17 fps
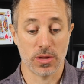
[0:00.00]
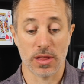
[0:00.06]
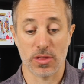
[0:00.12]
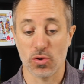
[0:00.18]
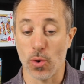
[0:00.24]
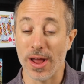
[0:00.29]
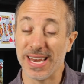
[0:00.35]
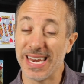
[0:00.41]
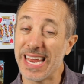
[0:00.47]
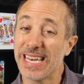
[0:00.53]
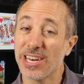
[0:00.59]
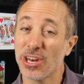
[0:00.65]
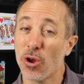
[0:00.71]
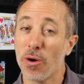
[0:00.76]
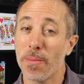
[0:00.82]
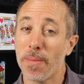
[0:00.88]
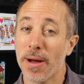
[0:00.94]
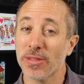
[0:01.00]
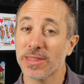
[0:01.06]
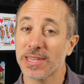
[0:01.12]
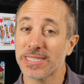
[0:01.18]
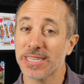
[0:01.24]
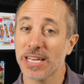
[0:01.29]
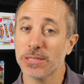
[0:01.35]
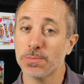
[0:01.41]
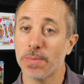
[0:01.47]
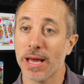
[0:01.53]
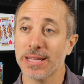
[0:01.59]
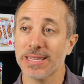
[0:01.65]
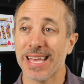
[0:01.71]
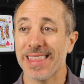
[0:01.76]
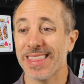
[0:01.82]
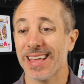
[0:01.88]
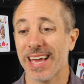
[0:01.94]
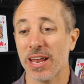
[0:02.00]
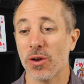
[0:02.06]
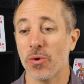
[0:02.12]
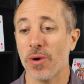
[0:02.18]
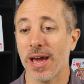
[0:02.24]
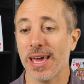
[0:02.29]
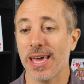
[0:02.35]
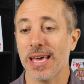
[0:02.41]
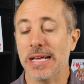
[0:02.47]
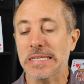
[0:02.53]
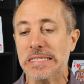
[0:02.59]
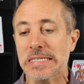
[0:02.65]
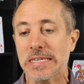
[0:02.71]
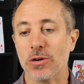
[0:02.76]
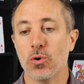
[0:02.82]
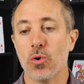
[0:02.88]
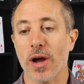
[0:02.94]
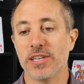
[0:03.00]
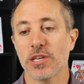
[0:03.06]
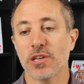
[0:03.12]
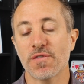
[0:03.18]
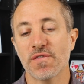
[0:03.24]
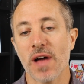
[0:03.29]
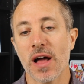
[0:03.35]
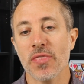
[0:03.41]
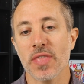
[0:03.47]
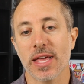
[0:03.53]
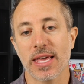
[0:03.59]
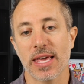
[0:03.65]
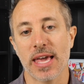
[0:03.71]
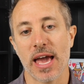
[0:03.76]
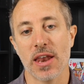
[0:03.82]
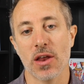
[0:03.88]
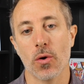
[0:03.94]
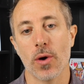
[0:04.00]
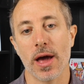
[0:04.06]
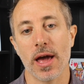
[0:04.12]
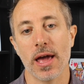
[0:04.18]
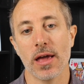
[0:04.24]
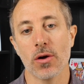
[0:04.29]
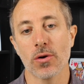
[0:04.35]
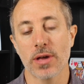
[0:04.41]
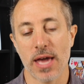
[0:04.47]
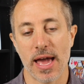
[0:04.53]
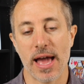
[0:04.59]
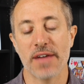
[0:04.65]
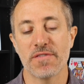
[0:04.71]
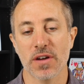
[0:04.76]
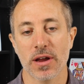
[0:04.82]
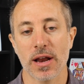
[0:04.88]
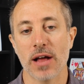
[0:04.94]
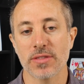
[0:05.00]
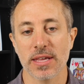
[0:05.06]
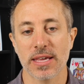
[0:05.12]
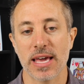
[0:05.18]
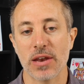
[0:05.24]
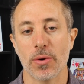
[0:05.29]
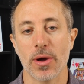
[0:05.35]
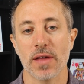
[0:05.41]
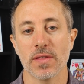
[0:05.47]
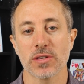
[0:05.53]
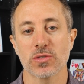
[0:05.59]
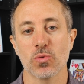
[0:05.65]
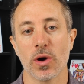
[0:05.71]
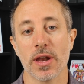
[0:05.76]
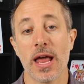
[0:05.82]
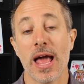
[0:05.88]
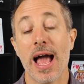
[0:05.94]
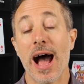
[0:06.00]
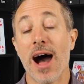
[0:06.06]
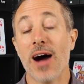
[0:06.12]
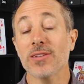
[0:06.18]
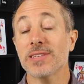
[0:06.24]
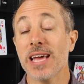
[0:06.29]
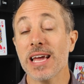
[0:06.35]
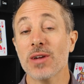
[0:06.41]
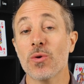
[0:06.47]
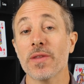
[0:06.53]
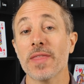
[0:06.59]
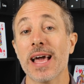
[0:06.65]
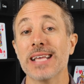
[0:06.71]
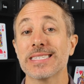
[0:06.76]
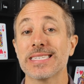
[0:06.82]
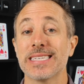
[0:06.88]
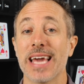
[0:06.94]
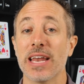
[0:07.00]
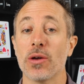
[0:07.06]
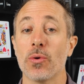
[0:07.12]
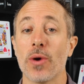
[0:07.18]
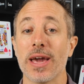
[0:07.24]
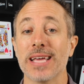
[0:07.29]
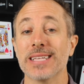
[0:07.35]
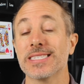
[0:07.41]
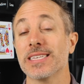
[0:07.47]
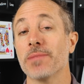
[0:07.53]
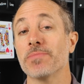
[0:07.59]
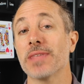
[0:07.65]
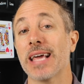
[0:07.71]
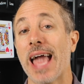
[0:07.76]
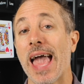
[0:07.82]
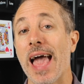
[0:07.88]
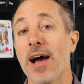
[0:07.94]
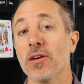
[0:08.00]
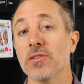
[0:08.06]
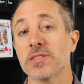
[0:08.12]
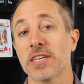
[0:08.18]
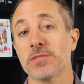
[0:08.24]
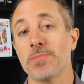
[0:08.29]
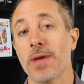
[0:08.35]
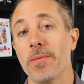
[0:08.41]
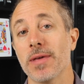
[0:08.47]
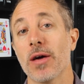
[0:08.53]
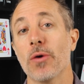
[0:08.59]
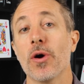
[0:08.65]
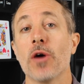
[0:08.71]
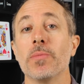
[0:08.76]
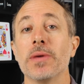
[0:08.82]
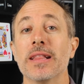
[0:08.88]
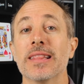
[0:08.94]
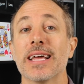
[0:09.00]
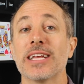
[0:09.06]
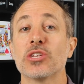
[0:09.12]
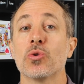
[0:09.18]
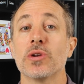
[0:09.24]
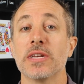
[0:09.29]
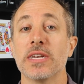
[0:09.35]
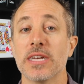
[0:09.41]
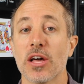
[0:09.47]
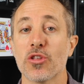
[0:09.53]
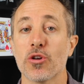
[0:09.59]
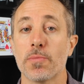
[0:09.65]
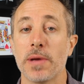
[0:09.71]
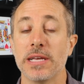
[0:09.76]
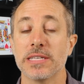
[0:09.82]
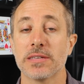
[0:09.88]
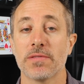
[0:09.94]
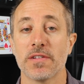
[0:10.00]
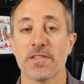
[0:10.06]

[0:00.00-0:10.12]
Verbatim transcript: do I need to know about the suspect and the getaway? Ooh, I just found the getaway. Okay, I figured out the getaway in this one. I'll take one that has getaway and something else because maybe that will help me link to another piece of